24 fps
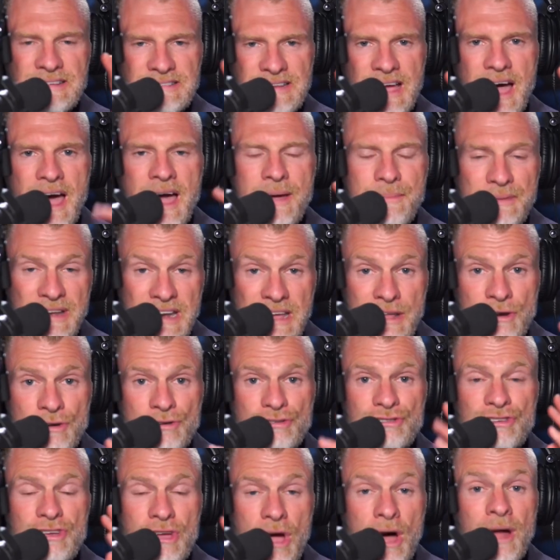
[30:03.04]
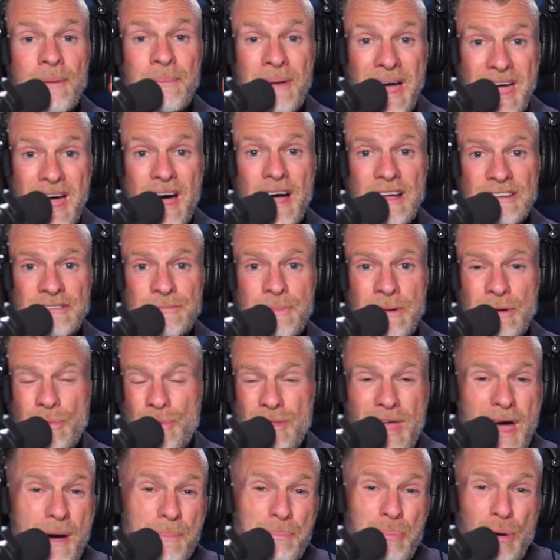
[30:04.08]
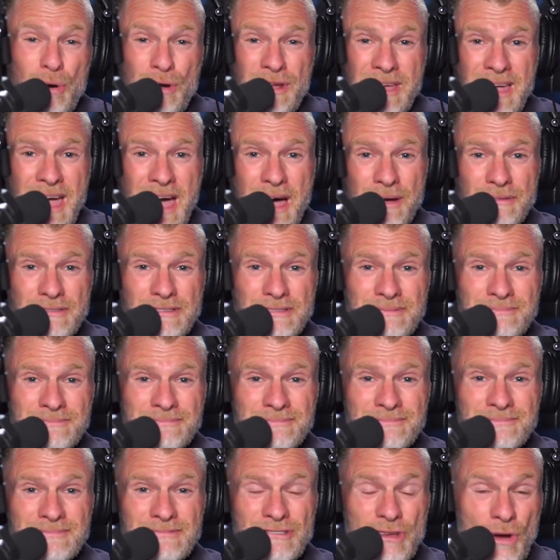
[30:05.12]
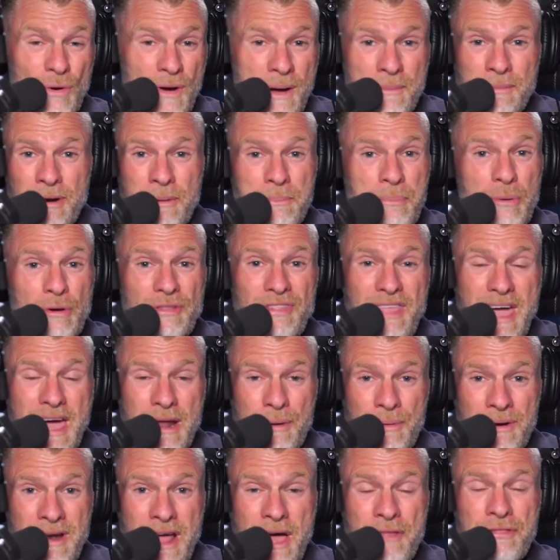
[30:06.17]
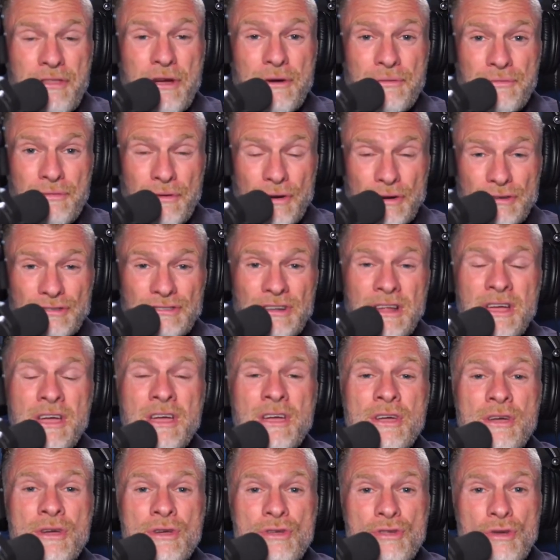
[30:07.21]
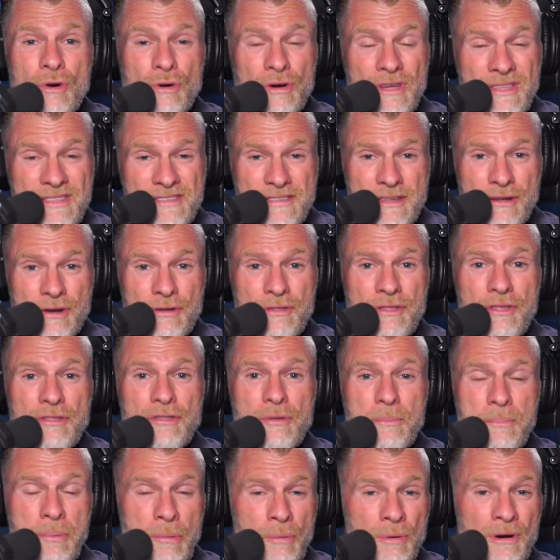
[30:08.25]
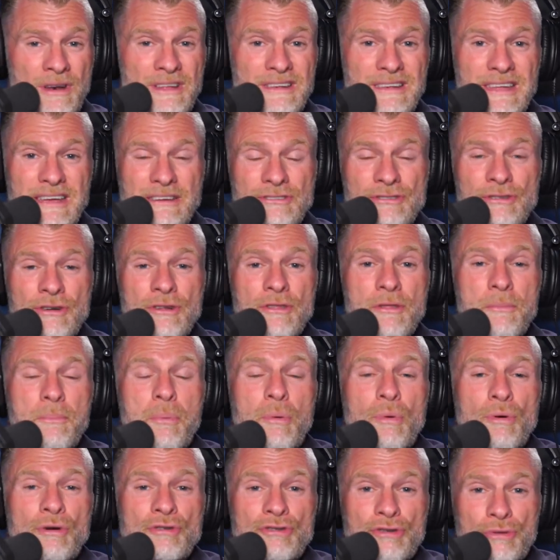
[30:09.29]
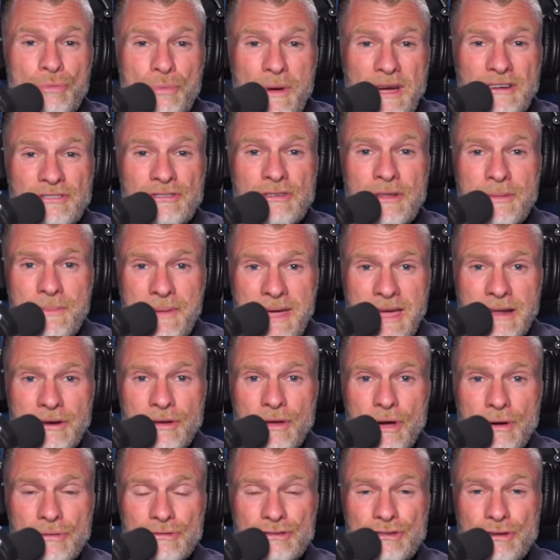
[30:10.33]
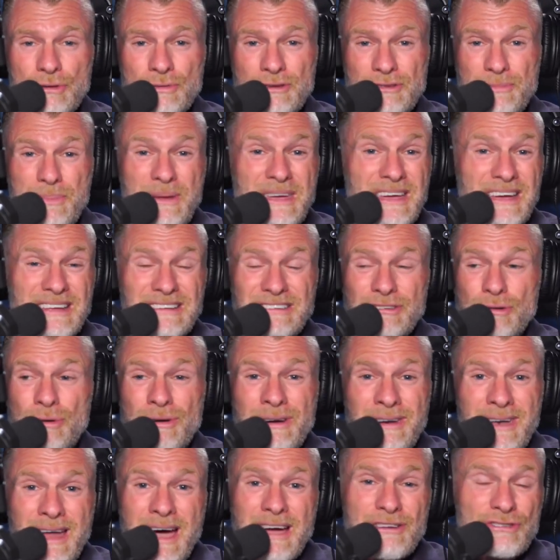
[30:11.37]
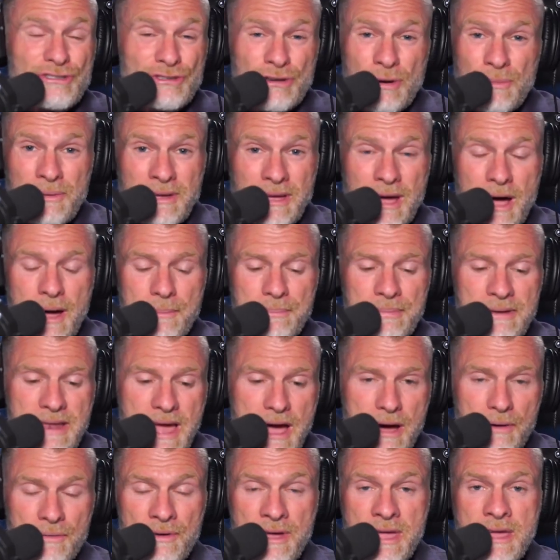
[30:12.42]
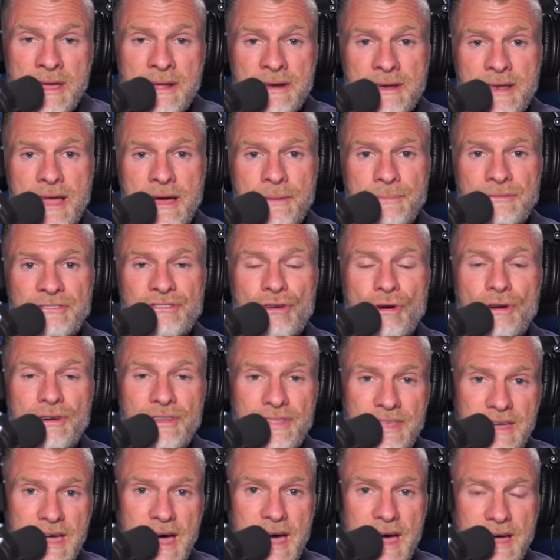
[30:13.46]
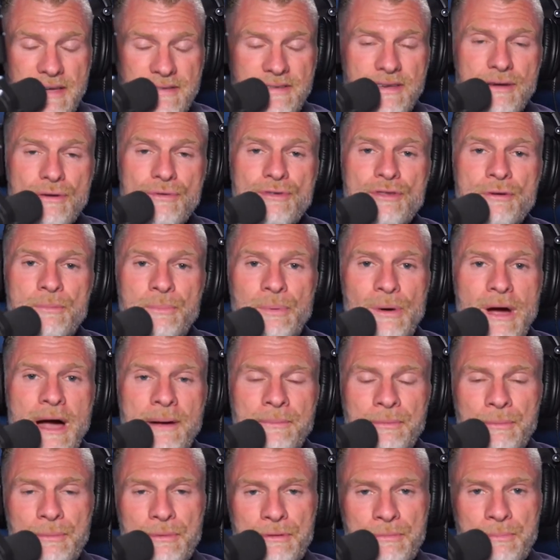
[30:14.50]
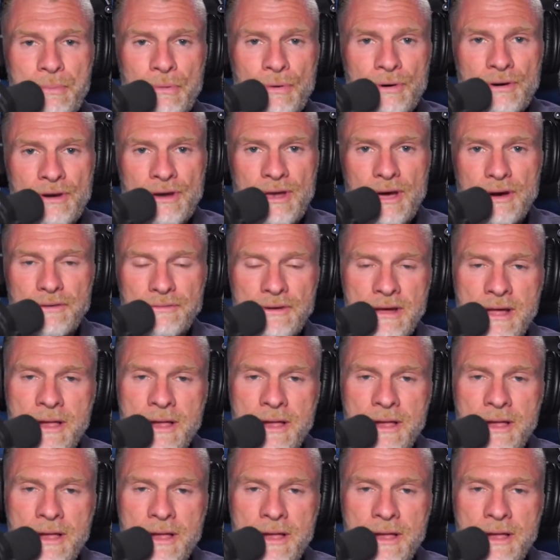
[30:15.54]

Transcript: time, and energy on my husband without putting out? So I'm going to put that one out there first. So consider that the porn addiction or the porn direction the man goes to is because you're not showing up. Now I'm going to talk to the guys. Here's the problem with porn, though.